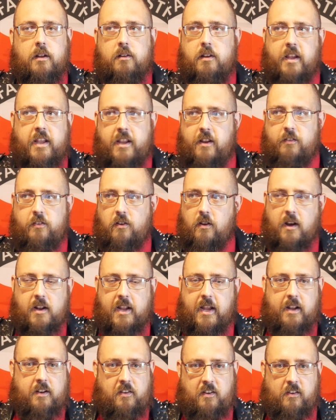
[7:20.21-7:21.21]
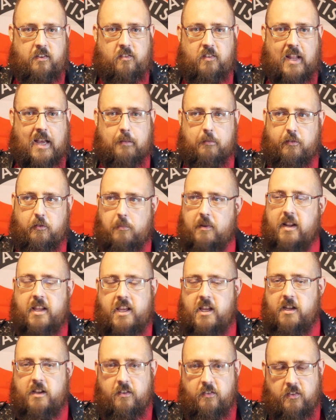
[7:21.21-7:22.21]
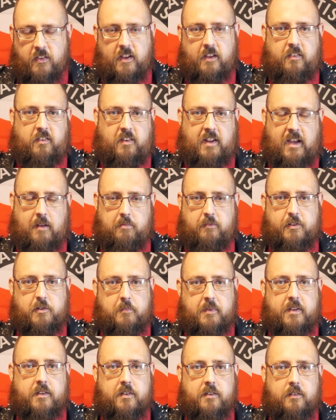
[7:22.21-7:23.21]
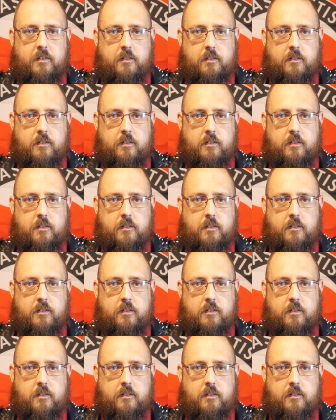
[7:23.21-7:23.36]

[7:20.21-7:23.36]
He's not anti-establishment, he is the establishment.